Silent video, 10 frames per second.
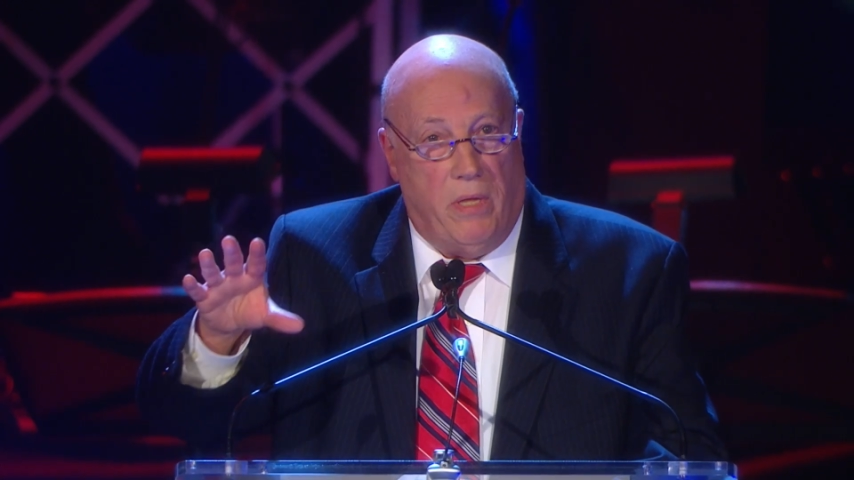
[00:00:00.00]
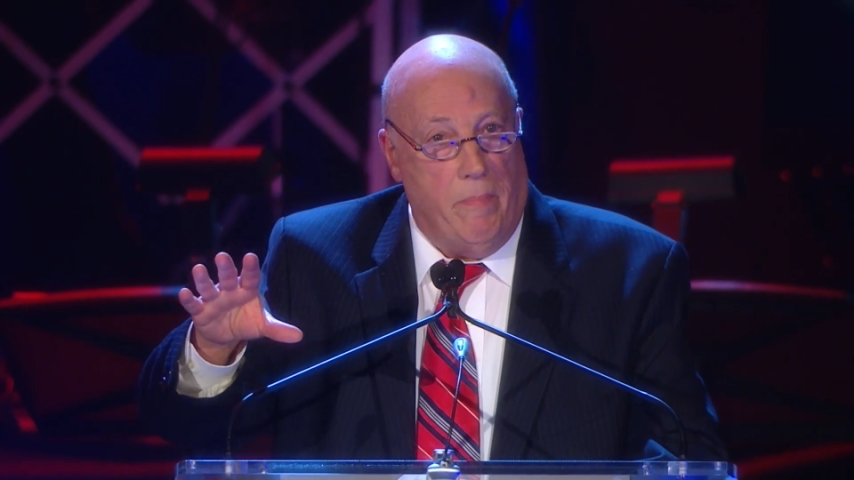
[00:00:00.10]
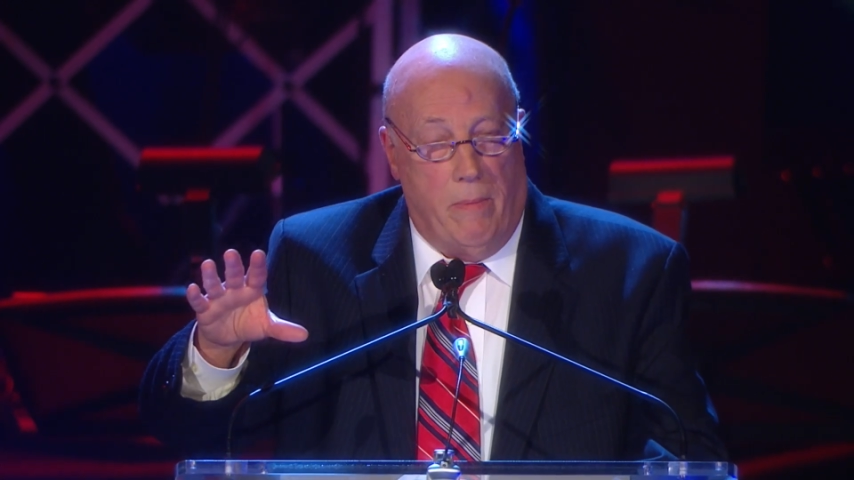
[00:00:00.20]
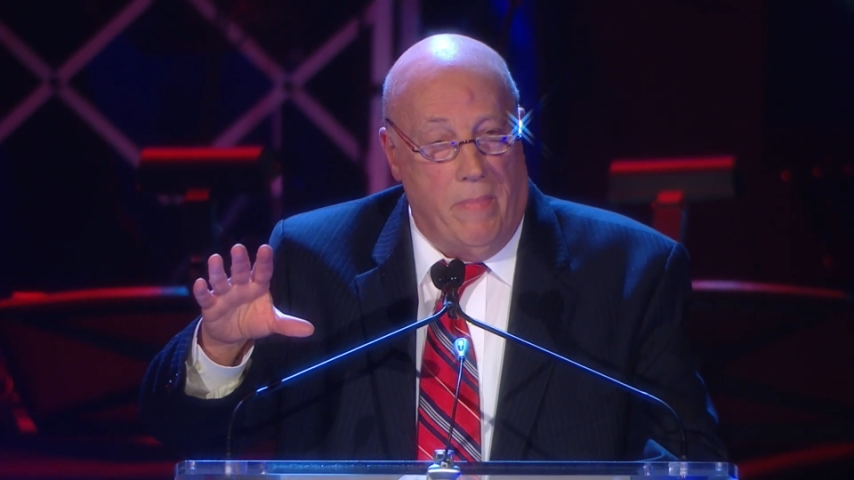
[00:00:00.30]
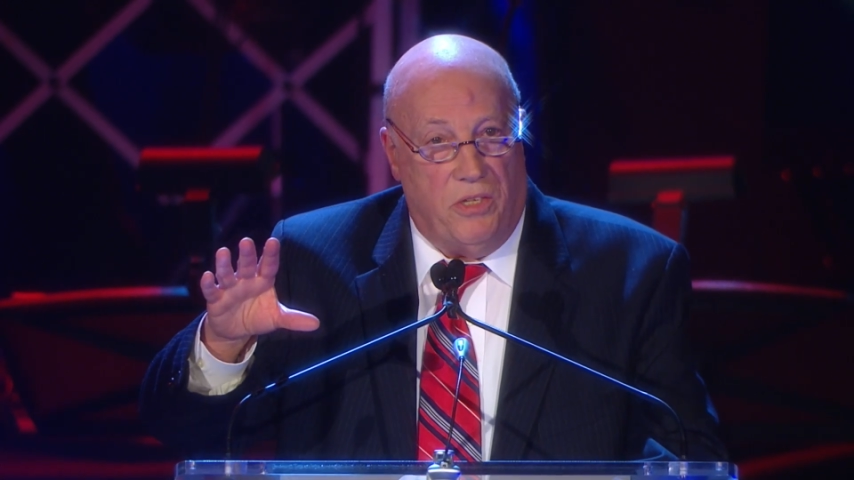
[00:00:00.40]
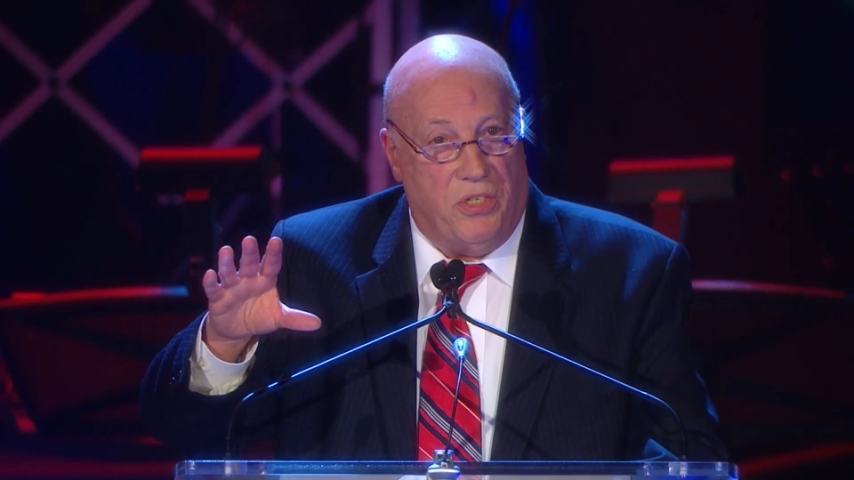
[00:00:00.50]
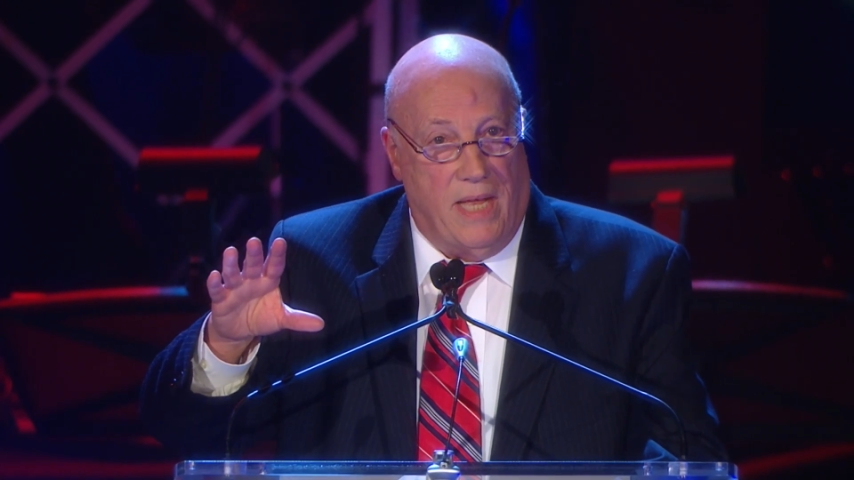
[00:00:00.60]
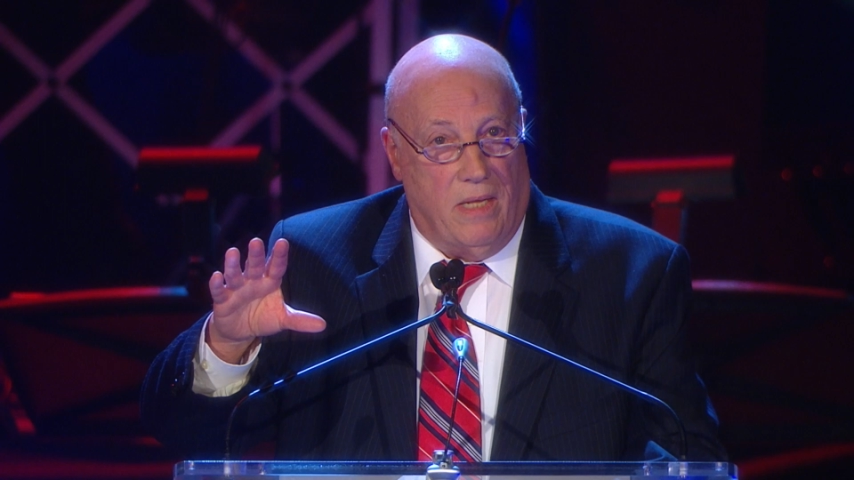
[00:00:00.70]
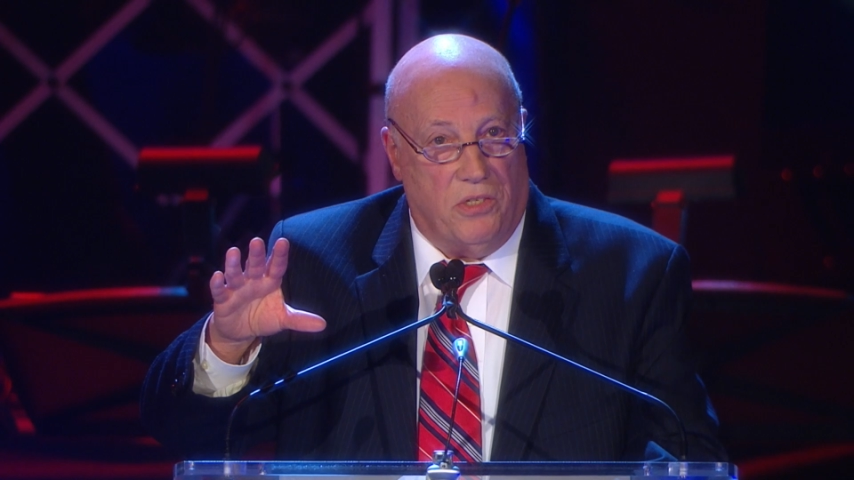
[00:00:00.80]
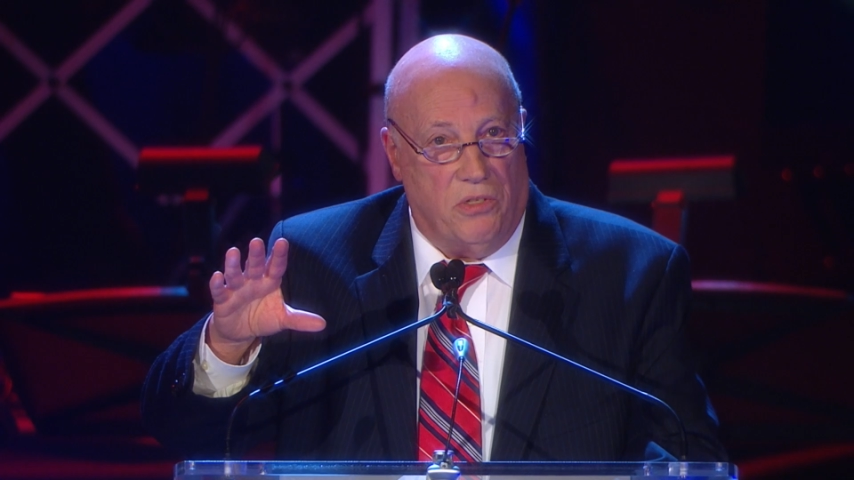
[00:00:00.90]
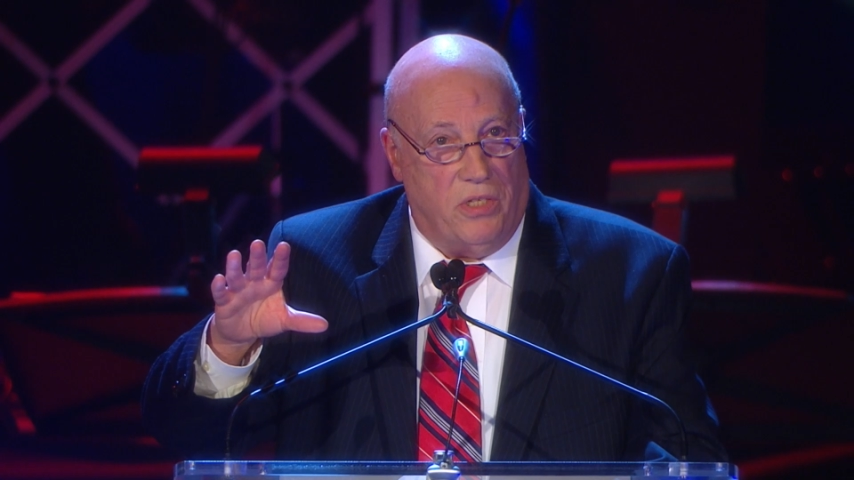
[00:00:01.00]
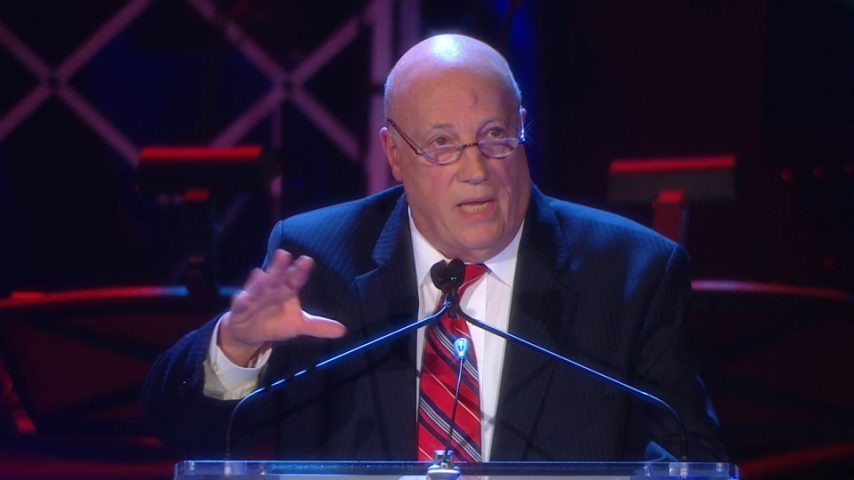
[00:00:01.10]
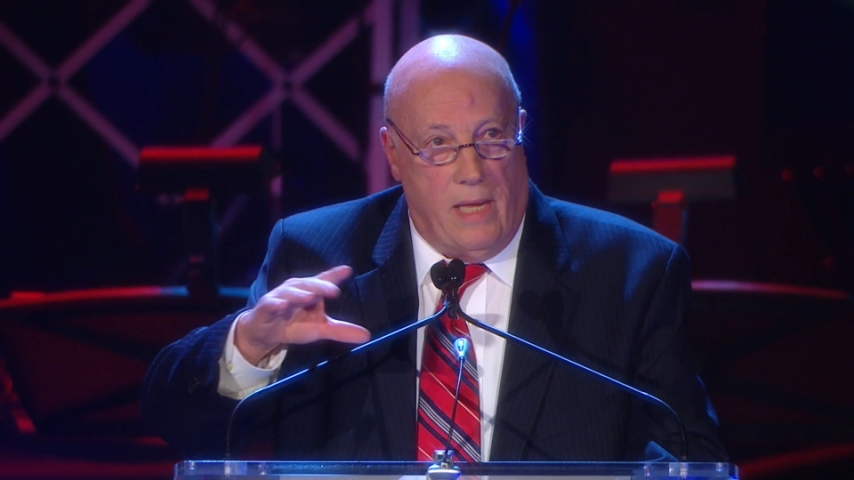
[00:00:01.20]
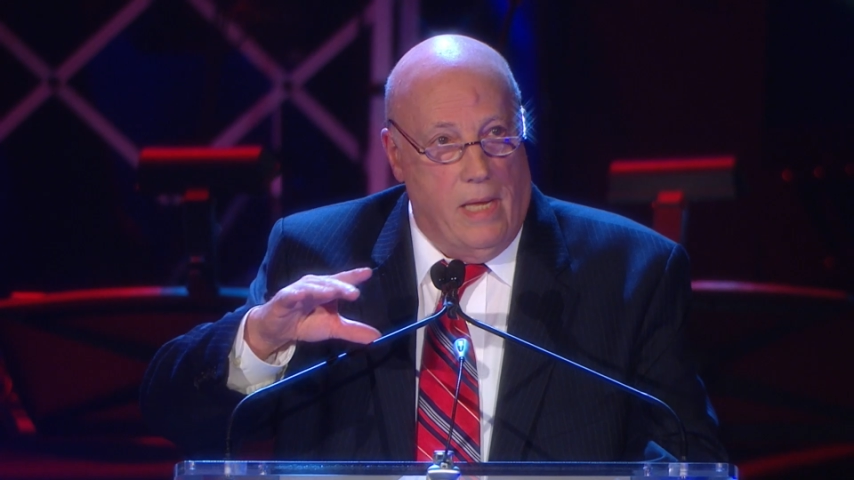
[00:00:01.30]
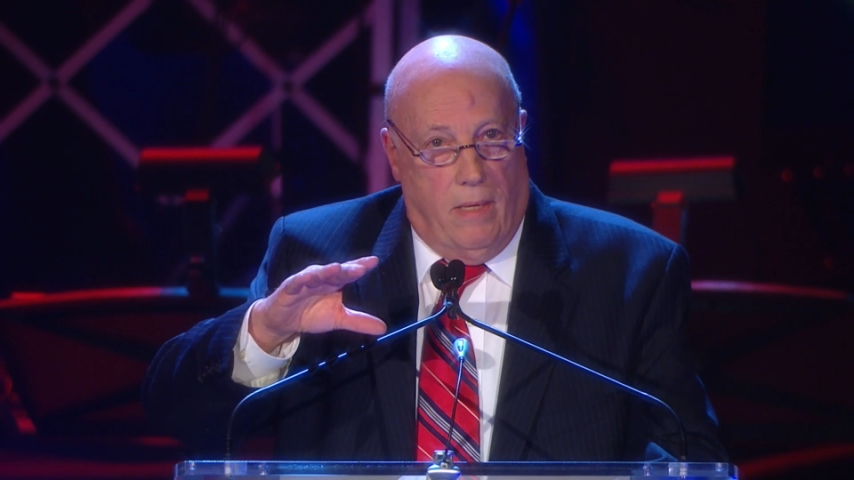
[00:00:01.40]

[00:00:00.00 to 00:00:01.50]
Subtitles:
him in mid-sentence and say,